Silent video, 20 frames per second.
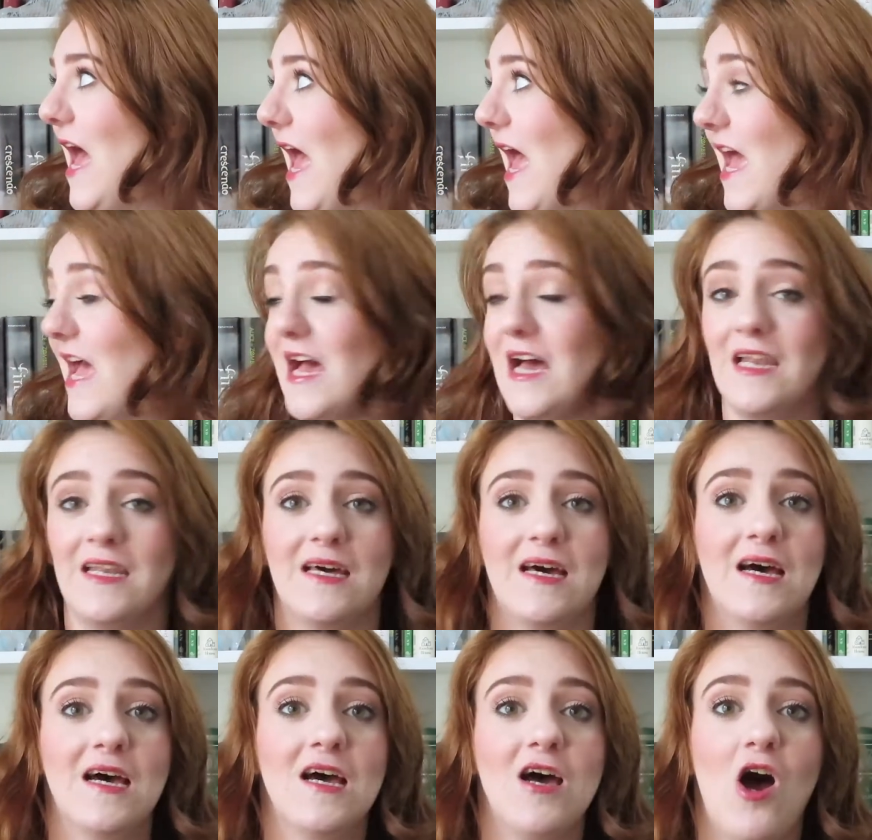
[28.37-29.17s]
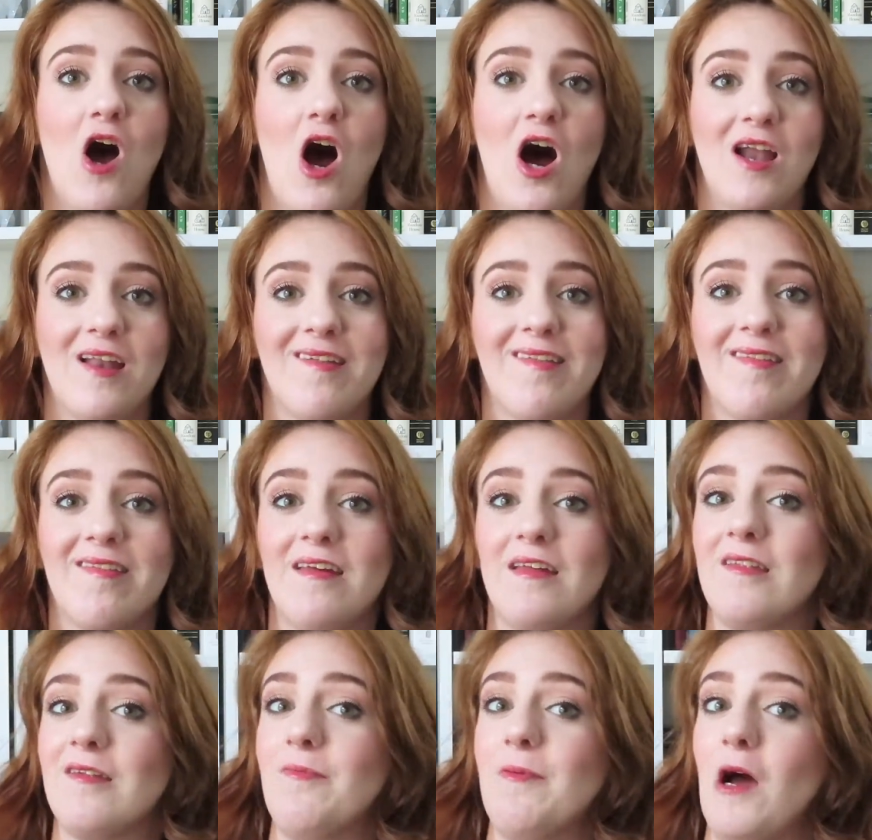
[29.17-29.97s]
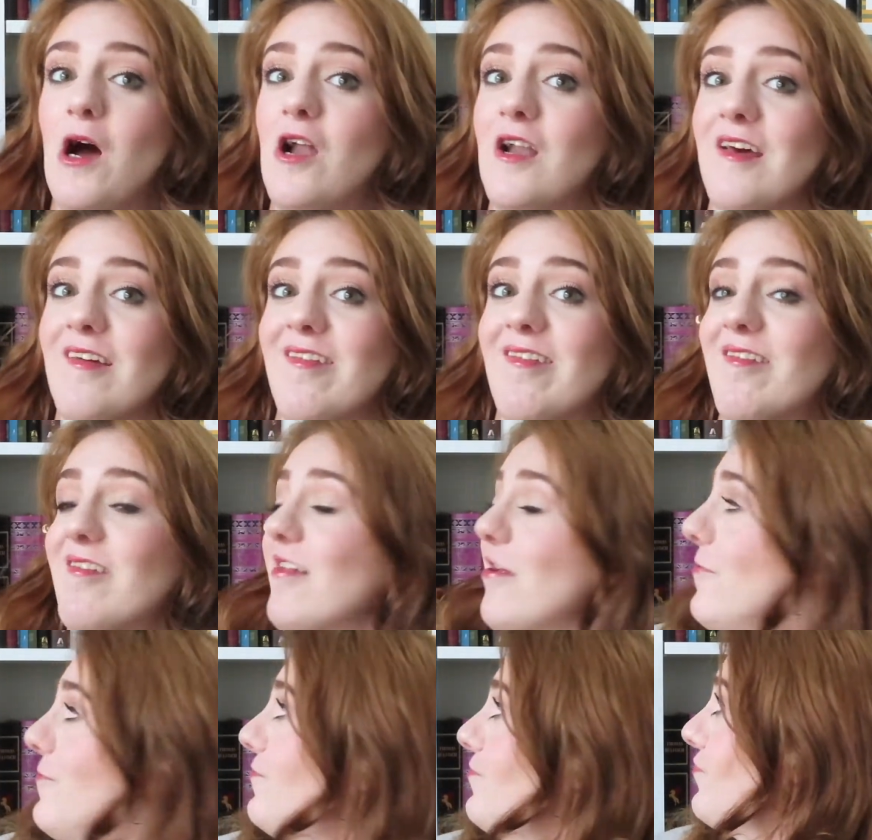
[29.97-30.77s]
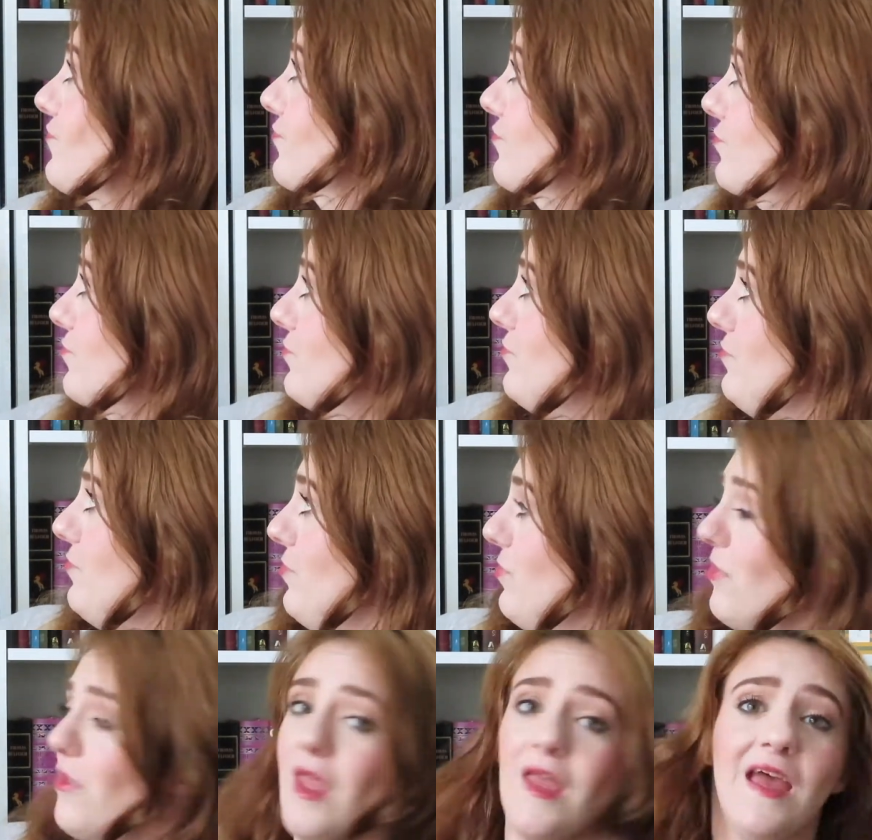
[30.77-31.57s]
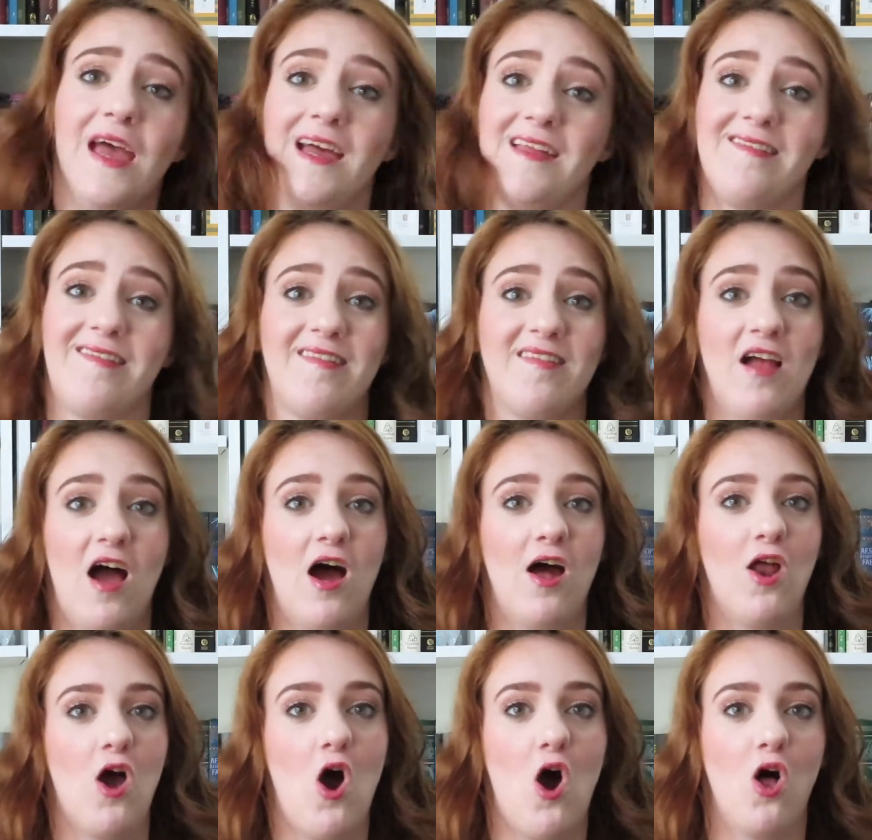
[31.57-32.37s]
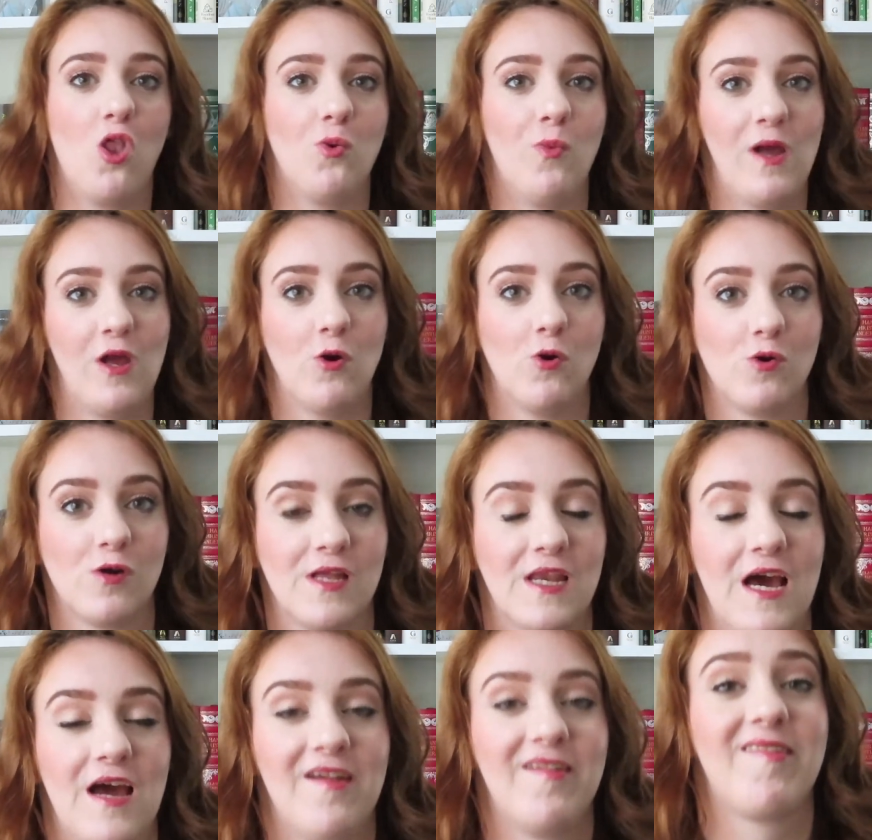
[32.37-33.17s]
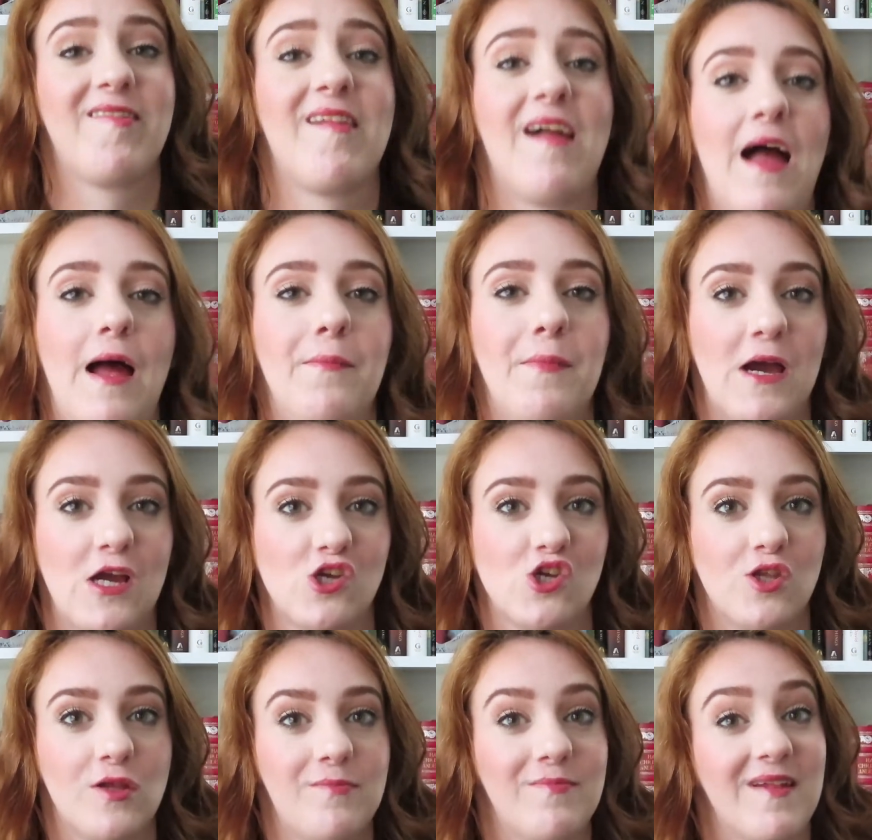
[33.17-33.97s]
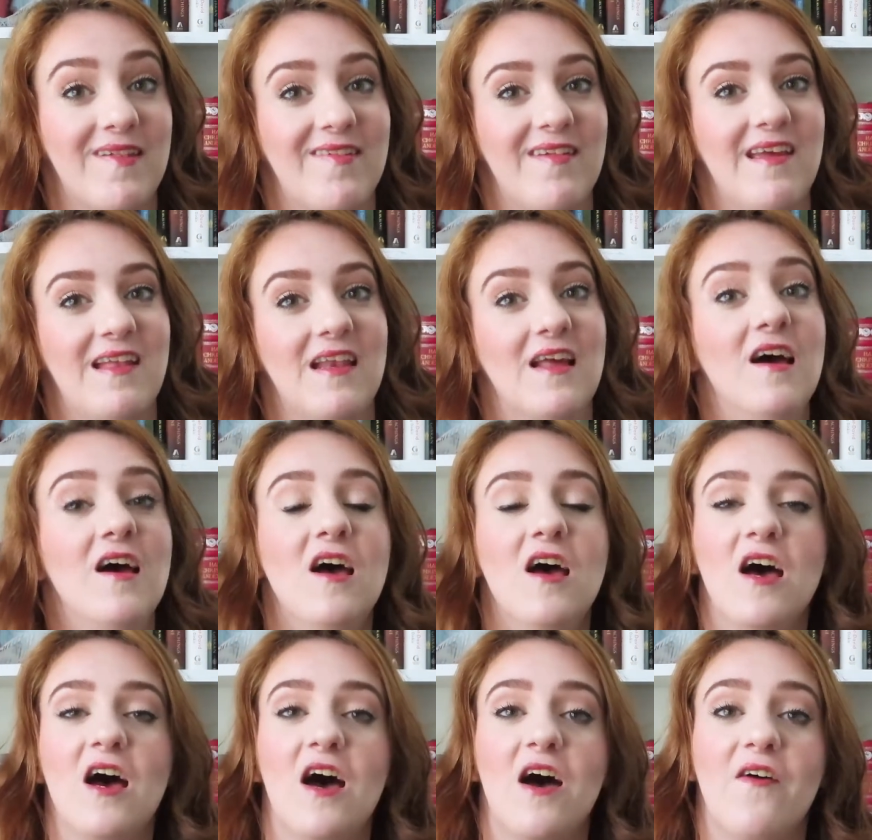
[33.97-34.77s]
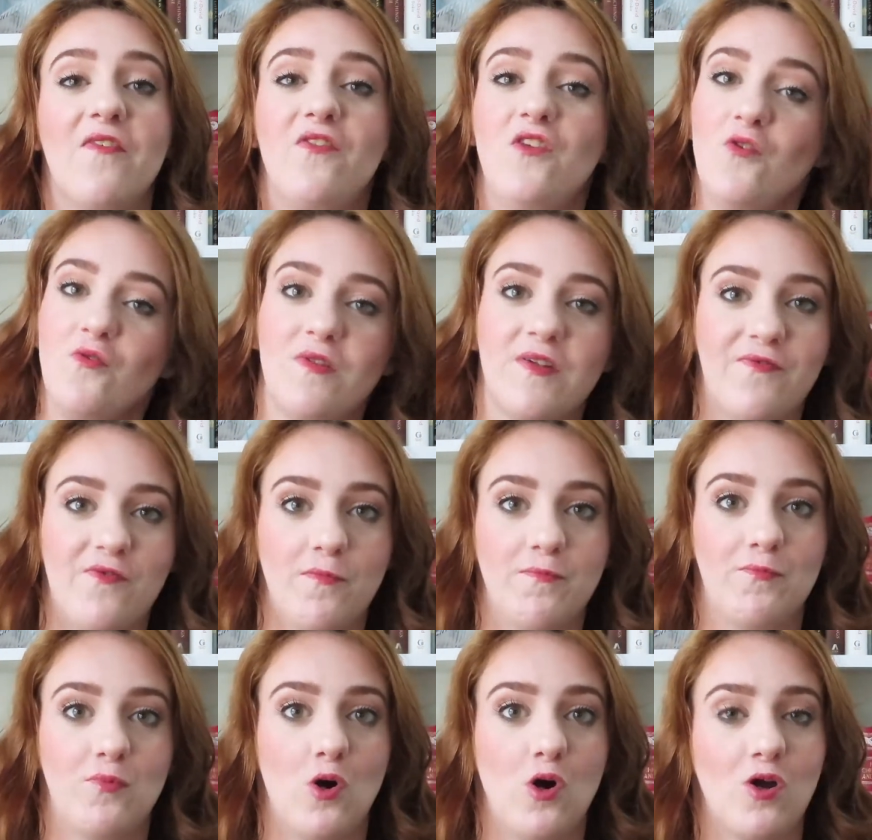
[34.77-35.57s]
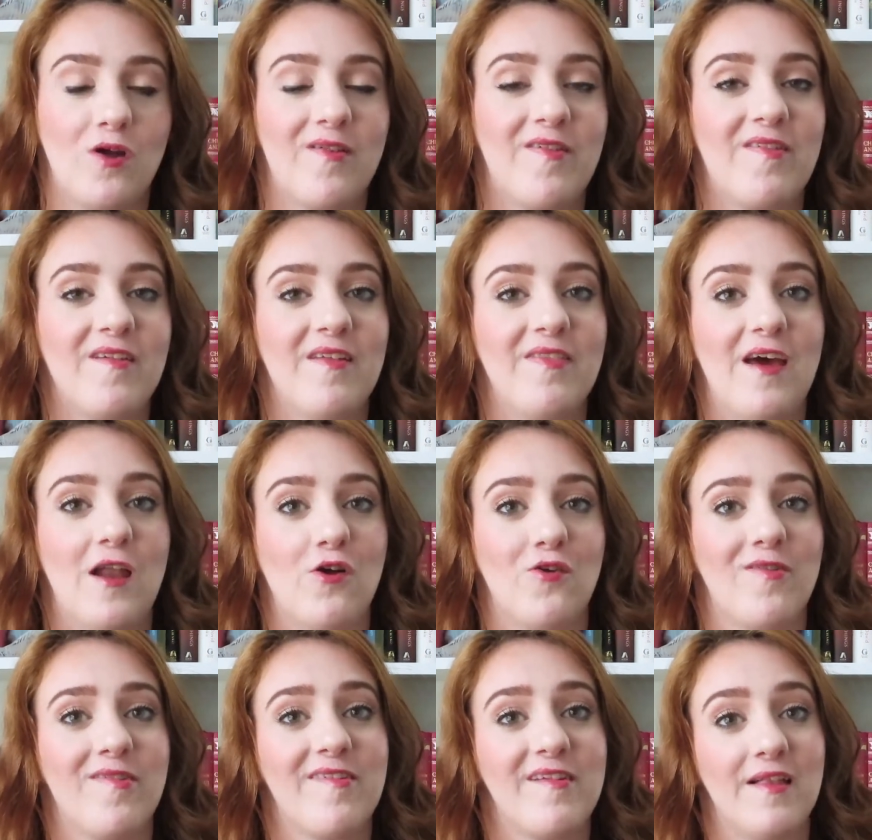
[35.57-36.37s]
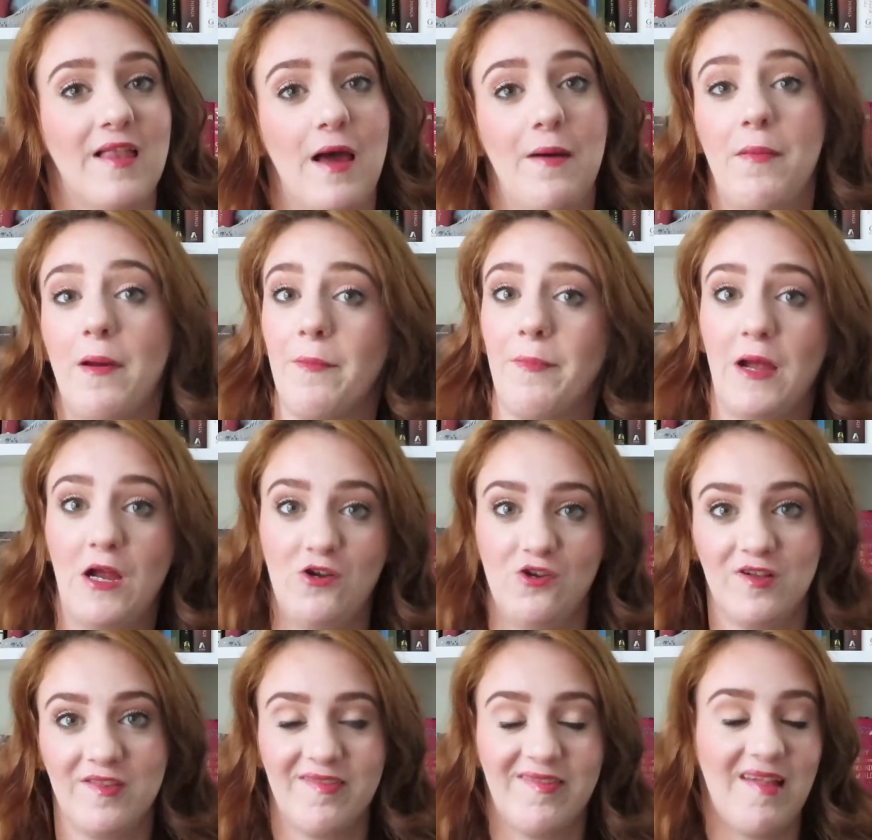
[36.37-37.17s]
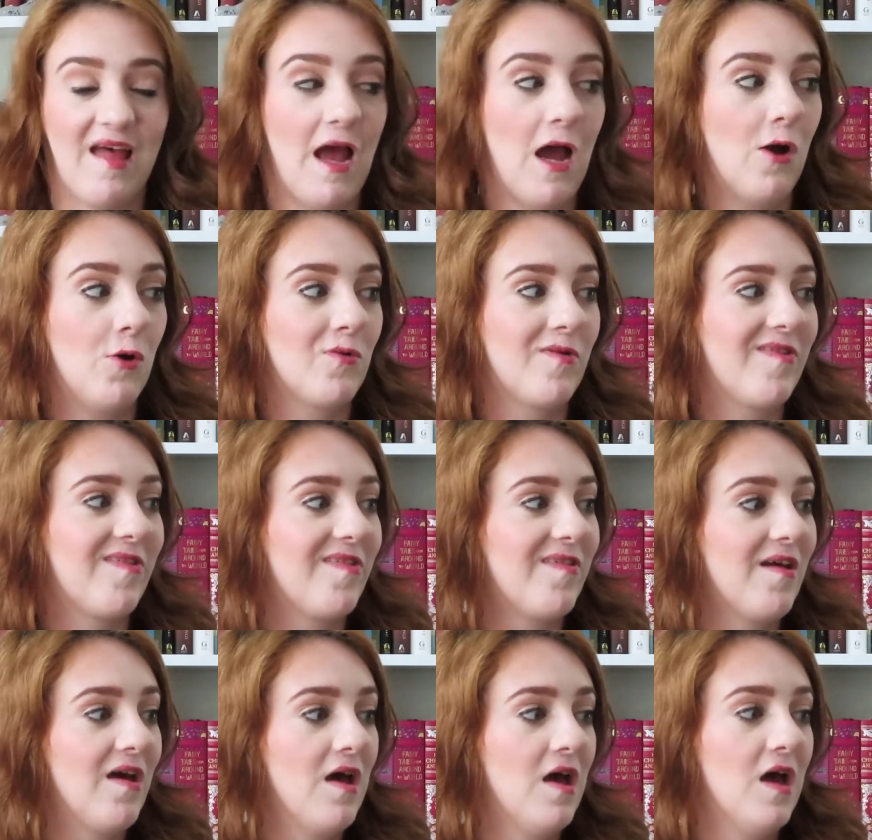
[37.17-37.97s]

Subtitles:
And honestly, to be honest, it's not all the way organized. I'm actually missing a few different books that are still at my parents' house,